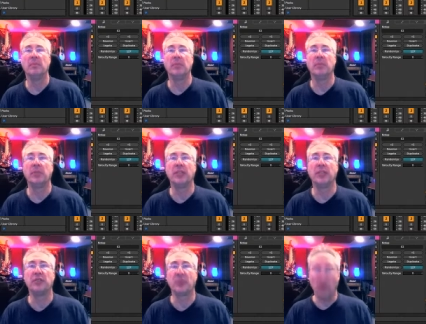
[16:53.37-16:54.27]
put that
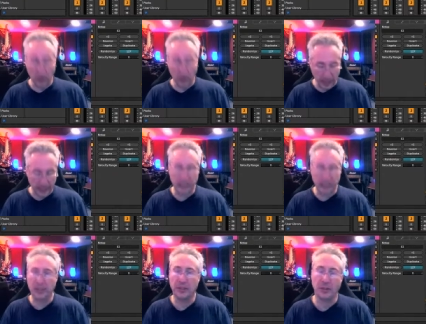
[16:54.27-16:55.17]
solo back in and
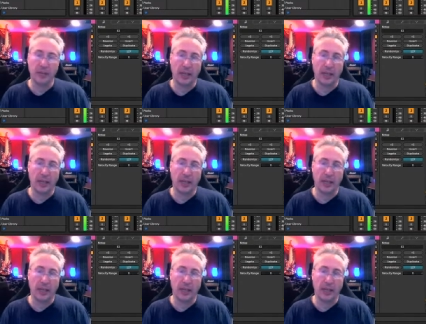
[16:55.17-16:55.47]
see what we have.